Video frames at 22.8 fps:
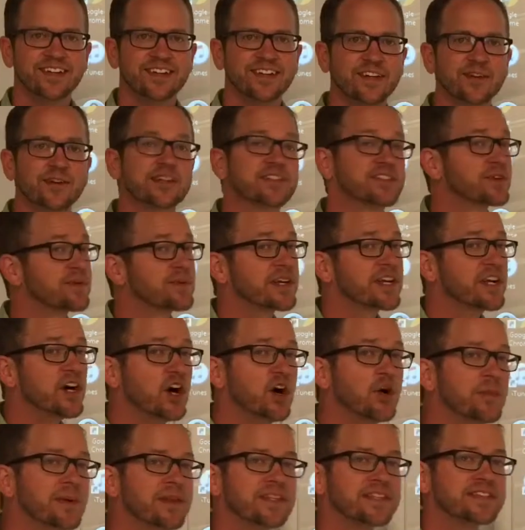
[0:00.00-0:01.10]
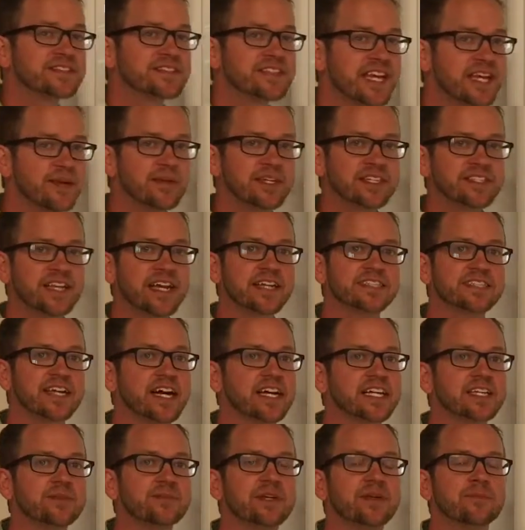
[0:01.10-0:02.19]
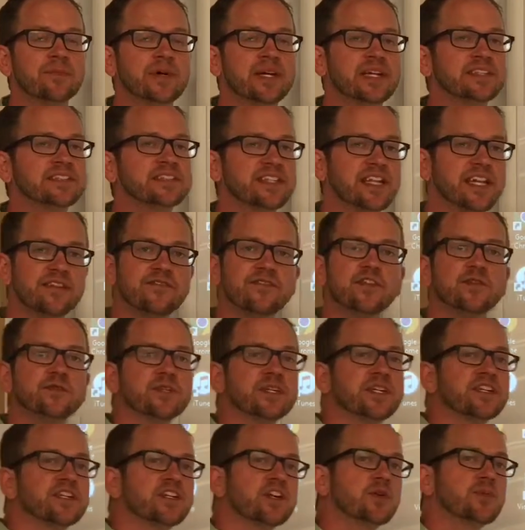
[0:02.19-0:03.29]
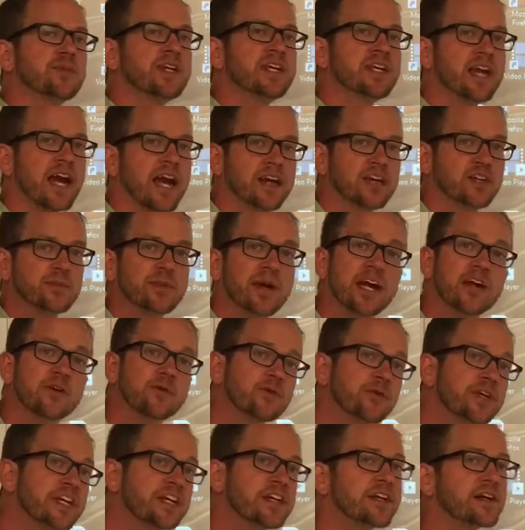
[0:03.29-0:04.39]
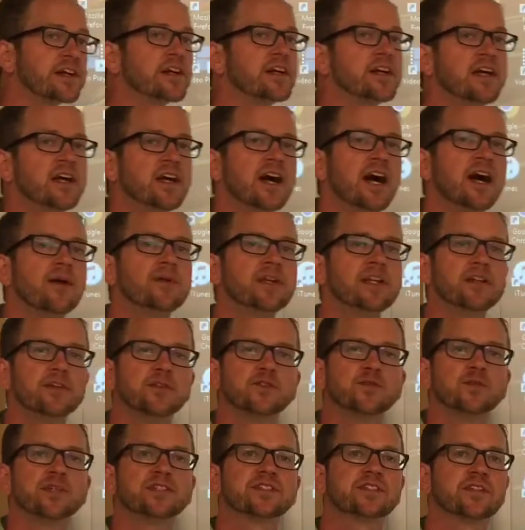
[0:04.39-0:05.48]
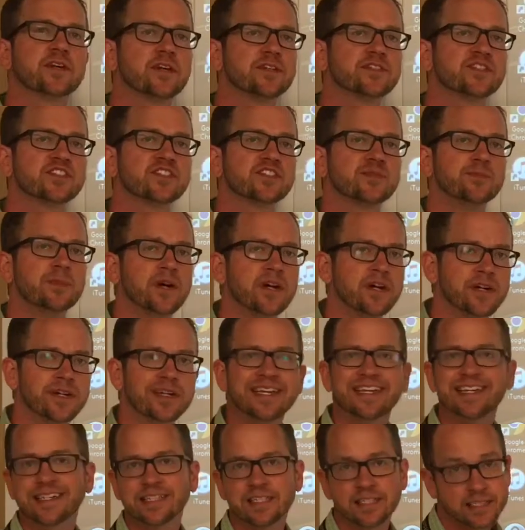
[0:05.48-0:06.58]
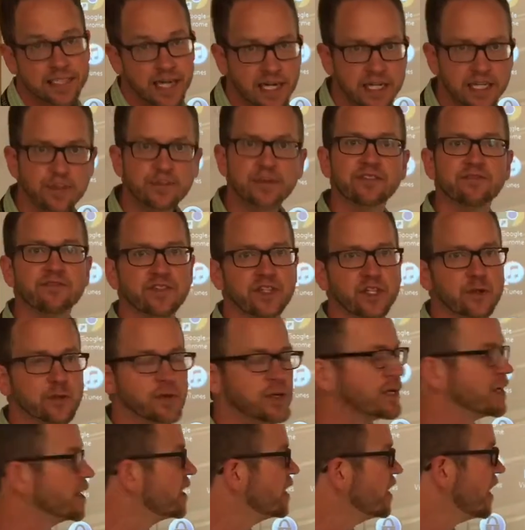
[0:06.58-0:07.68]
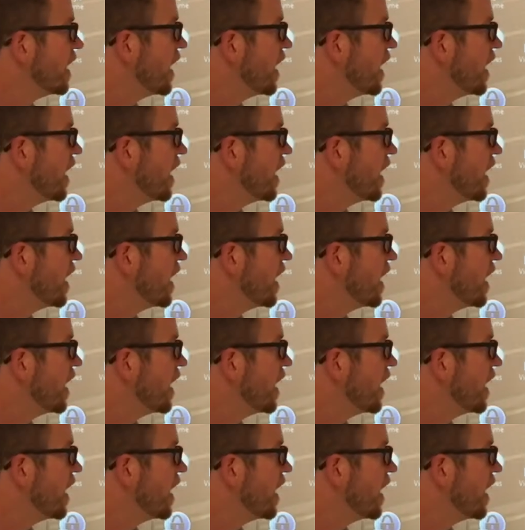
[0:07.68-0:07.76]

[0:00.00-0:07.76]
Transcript: Okay, so I'm going to open the same exact document, but instead of using Adobe Acrobat Reader, I'm going to use what's called Smart Ink Document Viewer.